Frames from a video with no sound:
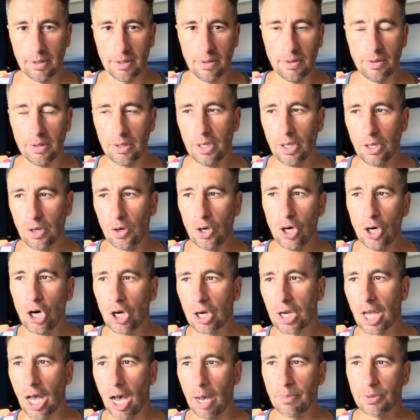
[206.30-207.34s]
little
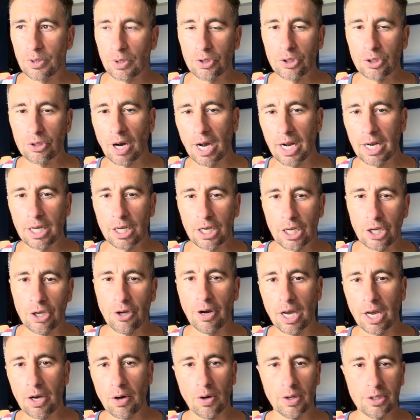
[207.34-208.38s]
hookups, or try to
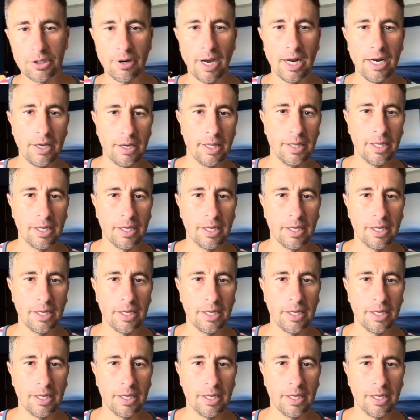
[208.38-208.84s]
get